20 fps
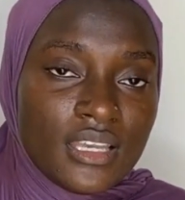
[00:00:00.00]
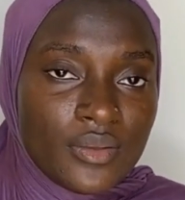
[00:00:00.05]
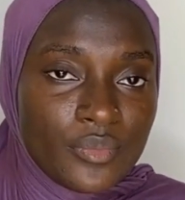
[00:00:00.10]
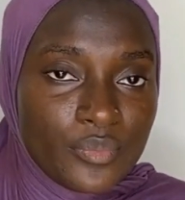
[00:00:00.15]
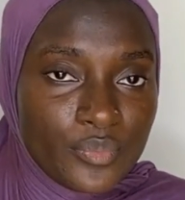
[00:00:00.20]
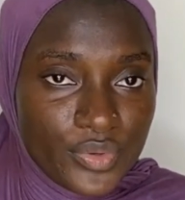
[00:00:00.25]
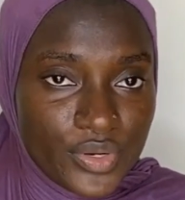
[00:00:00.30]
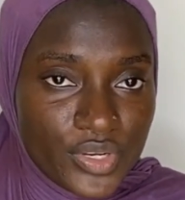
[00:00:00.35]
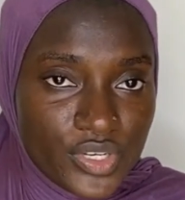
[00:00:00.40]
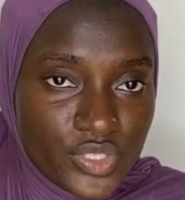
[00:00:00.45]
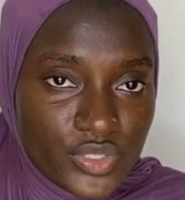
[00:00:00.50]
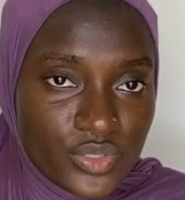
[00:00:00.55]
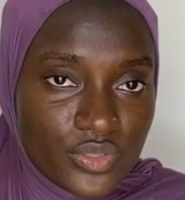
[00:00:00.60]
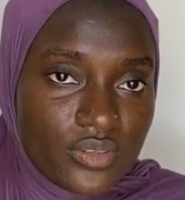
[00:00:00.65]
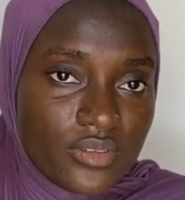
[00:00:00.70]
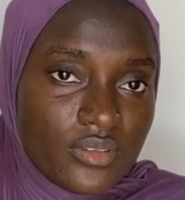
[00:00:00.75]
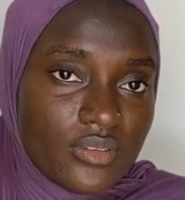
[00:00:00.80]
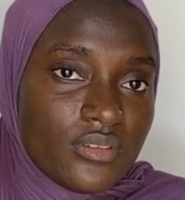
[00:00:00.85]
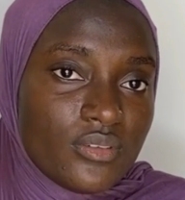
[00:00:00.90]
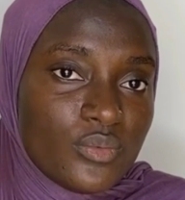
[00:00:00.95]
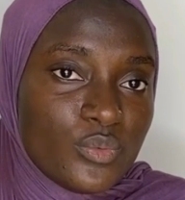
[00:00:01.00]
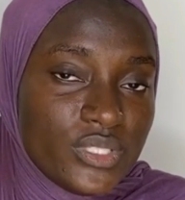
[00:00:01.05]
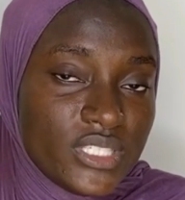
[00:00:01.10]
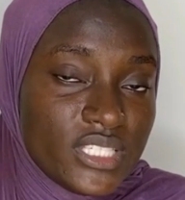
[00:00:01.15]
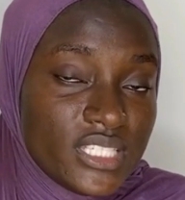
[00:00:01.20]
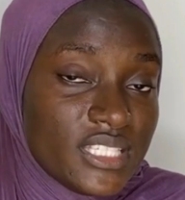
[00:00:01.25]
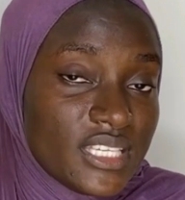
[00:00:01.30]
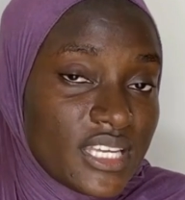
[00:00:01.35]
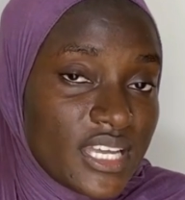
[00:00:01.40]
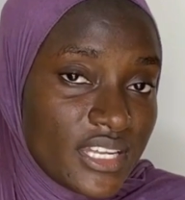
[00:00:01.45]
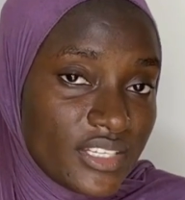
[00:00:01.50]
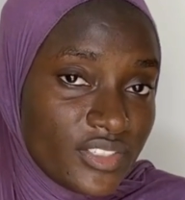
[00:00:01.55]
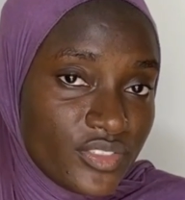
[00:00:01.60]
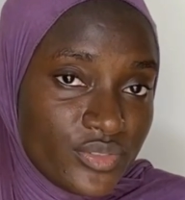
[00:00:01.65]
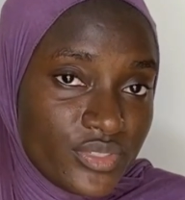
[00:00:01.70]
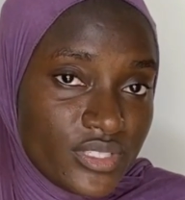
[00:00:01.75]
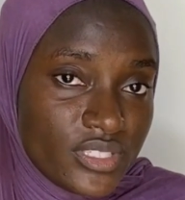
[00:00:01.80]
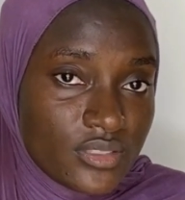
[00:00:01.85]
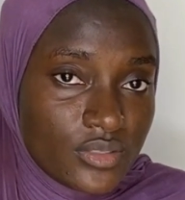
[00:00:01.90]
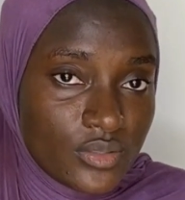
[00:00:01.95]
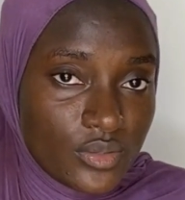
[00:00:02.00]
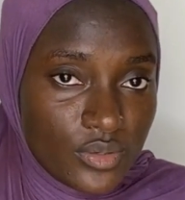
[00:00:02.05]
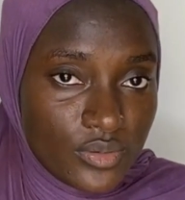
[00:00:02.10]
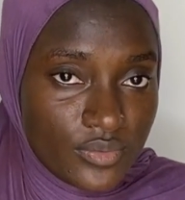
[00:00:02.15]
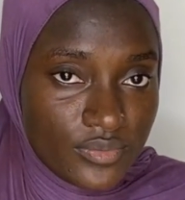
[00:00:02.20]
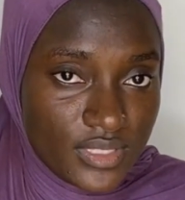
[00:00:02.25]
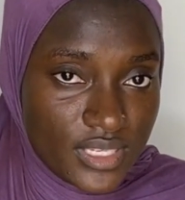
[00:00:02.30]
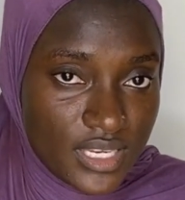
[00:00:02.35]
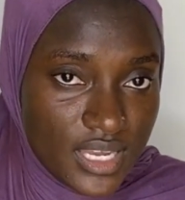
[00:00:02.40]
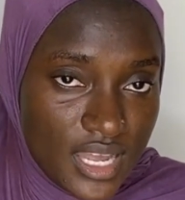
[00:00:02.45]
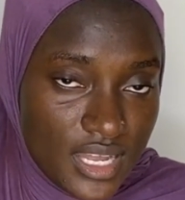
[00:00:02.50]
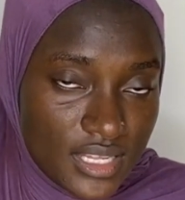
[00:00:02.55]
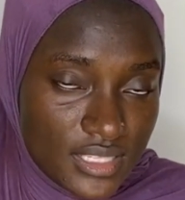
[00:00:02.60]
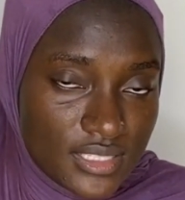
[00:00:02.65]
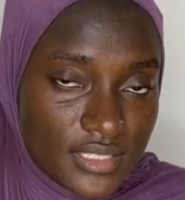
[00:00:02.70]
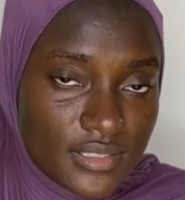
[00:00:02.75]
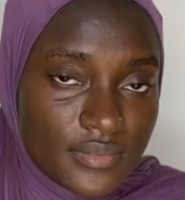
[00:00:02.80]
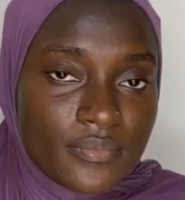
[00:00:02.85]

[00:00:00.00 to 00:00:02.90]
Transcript: pressure within the arteries of the heart.